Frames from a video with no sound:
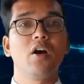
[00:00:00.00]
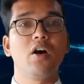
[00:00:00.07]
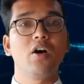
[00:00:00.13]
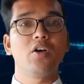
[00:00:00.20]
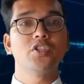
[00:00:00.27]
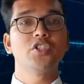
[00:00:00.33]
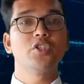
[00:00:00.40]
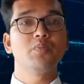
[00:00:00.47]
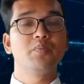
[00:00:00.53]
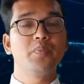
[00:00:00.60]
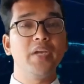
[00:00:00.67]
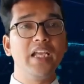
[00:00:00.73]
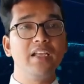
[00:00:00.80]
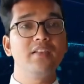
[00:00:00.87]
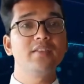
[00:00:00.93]
Or to
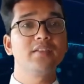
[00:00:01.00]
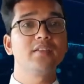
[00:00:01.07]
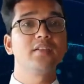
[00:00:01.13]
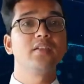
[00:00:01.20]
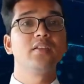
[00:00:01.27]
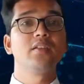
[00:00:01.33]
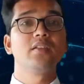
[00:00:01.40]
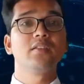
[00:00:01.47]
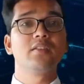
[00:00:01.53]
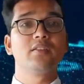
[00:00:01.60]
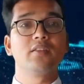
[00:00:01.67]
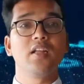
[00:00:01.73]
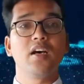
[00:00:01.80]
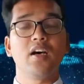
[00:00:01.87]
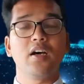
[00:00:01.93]
build
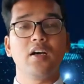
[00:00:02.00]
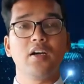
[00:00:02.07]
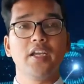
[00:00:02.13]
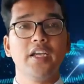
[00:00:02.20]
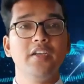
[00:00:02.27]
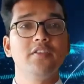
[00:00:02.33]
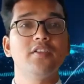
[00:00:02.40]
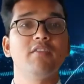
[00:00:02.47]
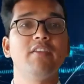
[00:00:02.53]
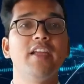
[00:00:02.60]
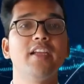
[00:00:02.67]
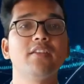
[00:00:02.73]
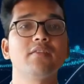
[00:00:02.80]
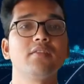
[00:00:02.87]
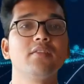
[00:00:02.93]
the
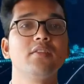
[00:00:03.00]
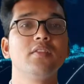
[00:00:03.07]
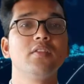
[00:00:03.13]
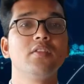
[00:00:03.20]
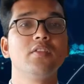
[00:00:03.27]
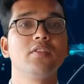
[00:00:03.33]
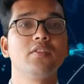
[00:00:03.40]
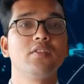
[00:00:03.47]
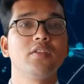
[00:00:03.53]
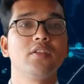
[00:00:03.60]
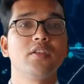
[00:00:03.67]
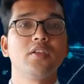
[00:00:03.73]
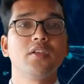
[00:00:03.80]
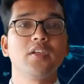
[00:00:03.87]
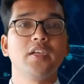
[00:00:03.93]
internet,
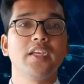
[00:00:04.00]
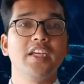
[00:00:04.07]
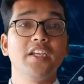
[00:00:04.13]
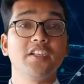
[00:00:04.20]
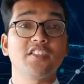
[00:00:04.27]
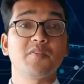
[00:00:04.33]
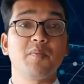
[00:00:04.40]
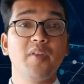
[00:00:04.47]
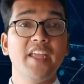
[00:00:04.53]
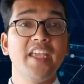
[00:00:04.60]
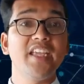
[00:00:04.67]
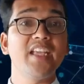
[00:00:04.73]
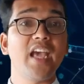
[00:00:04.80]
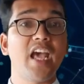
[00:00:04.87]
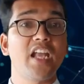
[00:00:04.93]
it is
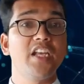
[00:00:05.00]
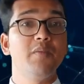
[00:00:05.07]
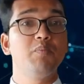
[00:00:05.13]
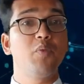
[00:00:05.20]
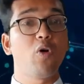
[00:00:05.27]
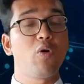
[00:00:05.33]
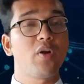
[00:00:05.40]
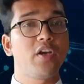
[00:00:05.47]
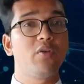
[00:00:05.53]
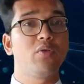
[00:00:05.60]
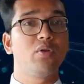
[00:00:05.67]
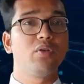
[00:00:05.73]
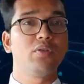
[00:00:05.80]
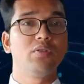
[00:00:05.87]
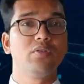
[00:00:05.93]
playing an important
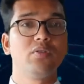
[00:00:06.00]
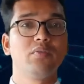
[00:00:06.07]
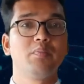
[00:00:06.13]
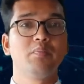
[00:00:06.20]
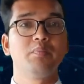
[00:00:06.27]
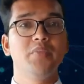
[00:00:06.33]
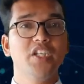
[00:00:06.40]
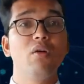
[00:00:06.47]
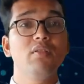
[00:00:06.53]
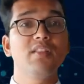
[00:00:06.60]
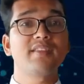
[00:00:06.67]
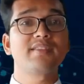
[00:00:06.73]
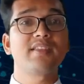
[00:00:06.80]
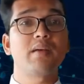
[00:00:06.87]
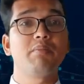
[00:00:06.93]
role. All
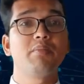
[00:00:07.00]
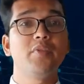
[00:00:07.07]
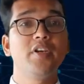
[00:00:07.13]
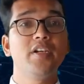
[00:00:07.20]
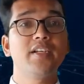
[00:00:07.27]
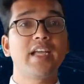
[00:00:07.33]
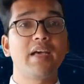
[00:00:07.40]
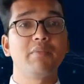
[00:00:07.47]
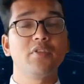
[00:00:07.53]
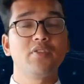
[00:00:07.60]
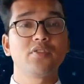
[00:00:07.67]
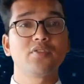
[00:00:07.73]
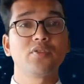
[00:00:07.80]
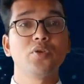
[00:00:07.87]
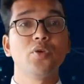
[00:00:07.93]
the submarine
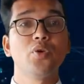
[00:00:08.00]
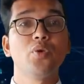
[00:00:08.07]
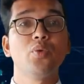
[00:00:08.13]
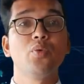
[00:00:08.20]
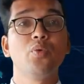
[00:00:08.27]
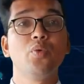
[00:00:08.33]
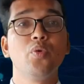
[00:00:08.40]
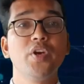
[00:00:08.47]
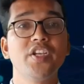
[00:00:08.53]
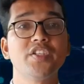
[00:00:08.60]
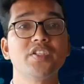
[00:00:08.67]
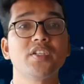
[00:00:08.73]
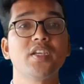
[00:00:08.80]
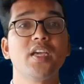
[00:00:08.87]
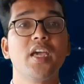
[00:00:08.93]
cables
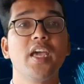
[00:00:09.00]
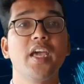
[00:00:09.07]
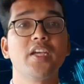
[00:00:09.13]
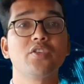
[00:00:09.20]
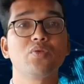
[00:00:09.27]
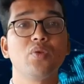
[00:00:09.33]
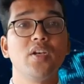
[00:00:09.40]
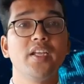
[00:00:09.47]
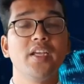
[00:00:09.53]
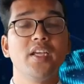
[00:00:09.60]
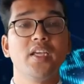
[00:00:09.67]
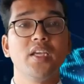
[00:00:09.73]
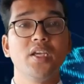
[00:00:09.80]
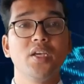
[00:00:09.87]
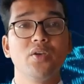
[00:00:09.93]
which
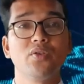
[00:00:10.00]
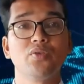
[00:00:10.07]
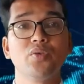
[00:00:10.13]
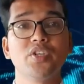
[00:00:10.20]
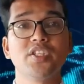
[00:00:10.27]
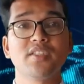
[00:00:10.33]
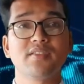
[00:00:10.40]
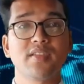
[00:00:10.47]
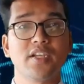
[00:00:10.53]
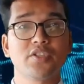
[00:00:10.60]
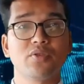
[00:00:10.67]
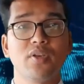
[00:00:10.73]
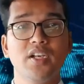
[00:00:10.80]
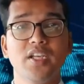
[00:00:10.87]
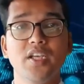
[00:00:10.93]
is
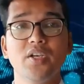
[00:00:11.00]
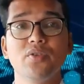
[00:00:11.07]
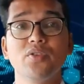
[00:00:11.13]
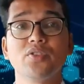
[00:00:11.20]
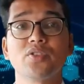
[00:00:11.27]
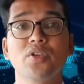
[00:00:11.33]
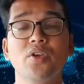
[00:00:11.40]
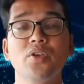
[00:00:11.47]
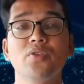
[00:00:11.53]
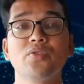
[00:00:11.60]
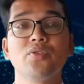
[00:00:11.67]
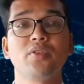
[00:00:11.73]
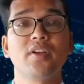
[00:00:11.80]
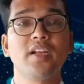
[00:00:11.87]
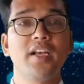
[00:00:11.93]
actually used
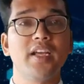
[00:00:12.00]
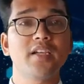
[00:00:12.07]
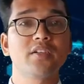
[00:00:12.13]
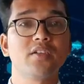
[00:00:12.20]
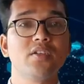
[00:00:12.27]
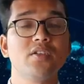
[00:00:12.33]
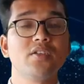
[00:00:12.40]
to connect